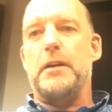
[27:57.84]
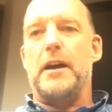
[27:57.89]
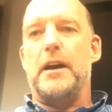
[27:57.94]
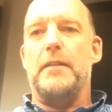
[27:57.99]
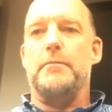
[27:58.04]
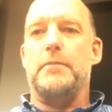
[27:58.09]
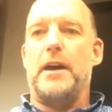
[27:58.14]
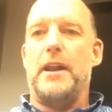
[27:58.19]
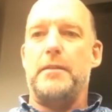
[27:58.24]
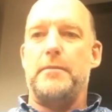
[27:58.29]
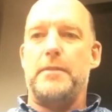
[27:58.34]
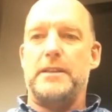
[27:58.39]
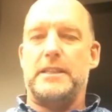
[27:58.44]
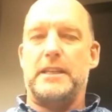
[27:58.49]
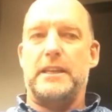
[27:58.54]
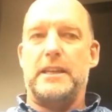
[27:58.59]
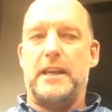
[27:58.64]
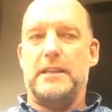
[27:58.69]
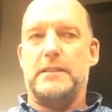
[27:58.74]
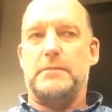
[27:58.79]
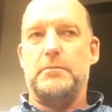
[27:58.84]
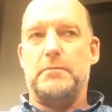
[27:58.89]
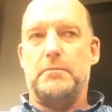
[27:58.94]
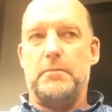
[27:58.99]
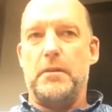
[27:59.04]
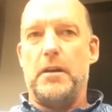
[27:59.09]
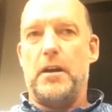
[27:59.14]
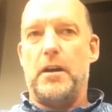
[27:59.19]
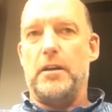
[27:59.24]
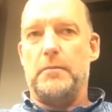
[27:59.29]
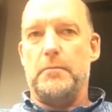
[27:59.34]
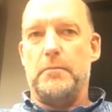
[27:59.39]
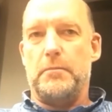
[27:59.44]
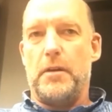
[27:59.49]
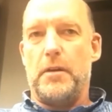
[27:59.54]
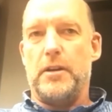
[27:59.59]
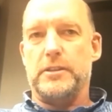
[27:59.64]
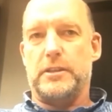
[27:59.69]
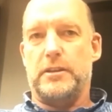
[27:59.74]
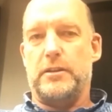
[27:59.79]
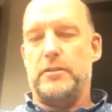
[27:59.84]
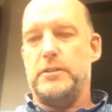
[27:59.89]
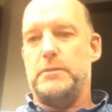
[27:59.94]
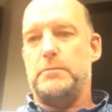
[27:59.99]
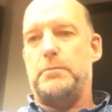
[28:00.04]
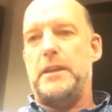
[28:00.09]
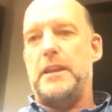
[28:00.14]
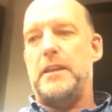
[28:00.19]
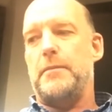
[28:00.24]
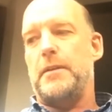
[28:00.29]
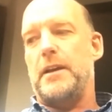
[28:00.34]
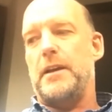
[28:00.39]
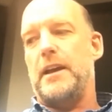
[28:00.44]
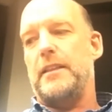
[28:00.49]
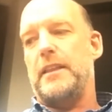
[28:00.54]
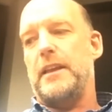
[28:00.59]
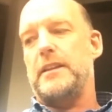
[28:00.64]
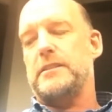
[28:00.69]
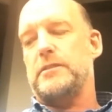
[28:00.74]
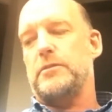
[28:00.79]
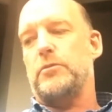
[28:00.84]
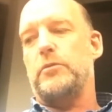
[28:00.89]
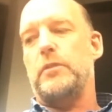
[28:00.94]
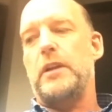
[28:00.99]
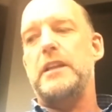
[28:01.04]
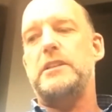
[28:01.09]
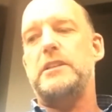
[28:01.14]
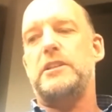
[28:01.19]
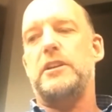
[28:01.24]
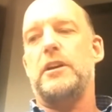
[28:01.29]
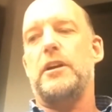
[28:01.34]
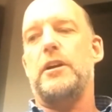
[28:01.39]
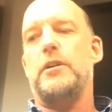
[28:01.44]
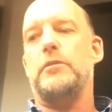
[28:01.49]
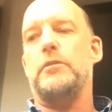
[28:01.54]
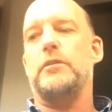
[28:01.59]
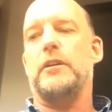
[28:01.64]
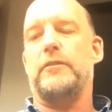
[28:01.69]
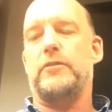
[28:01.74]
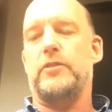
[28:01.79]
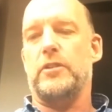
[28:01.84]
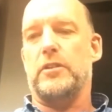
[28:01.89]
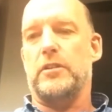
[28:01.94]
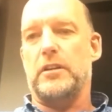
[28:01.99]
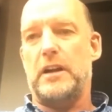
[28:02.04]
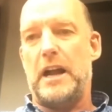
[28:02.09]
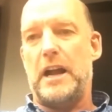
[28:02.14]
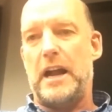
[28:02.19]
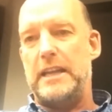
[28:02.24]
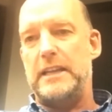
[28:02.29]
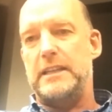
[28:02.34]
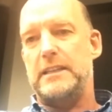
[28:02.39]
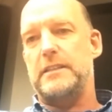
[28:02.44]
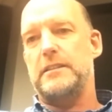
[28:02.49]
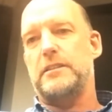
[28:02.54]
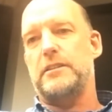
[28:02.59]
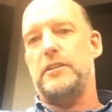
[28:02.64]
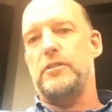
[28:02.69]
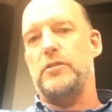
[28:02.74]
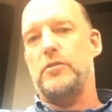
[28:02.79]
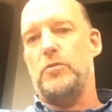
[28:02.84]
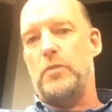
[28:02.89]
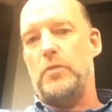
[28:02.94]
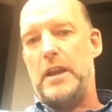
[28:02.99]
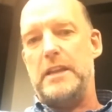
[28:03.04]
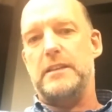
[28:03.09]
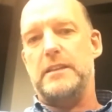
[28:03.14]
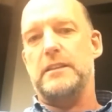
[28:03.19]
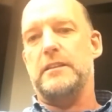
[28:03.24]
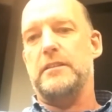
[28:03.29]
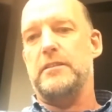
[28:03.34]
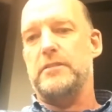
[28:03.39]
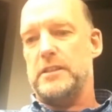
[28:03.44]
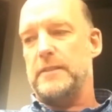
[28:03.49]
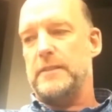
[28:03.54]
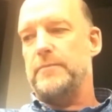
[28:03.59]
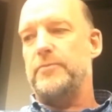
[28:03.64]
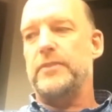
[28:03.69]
Body mass index, also known as BMI, that is a ratio of your height to your weight. And there's a